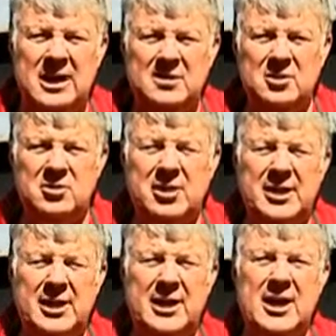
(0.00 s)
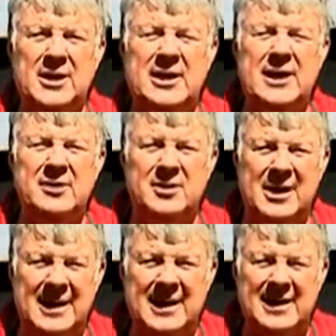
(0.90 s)
and using it in our
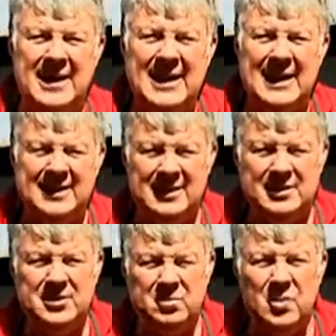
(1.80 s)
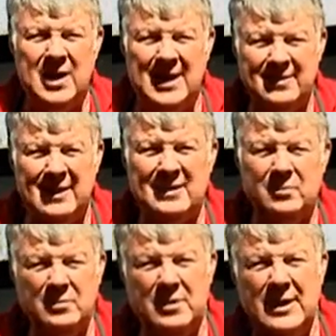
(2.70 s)
catering line. And this is why I
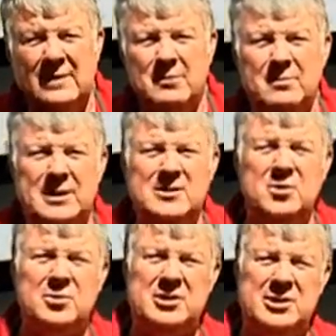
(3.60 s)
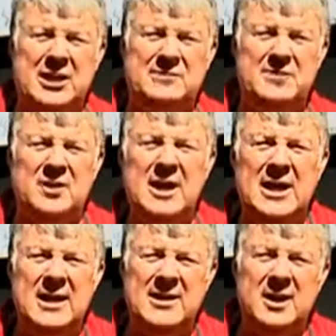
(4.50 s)
think we've been able to be so successful
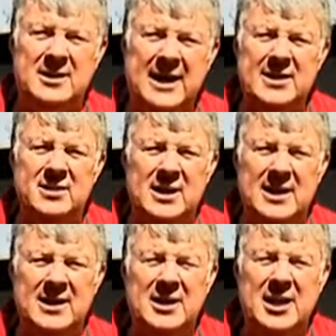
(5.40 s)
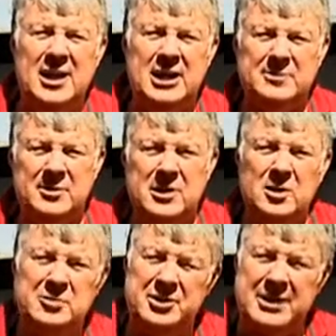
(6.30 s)
in our catering line, is
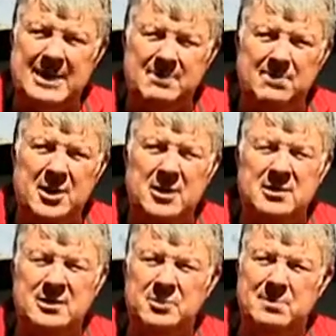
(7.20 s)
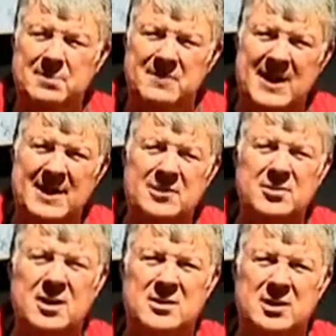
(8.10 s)
because of the type of product that we provided
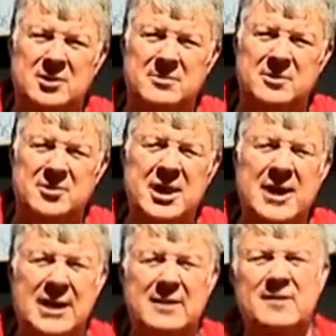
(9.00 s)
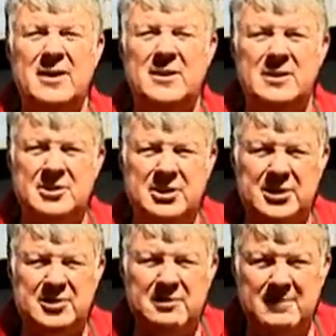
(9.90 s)
to our customers in a very
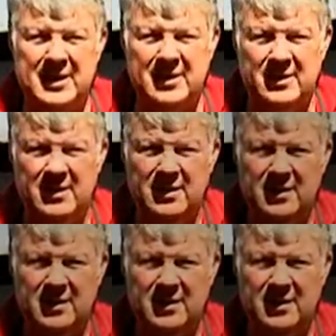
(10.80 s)
consistent manner.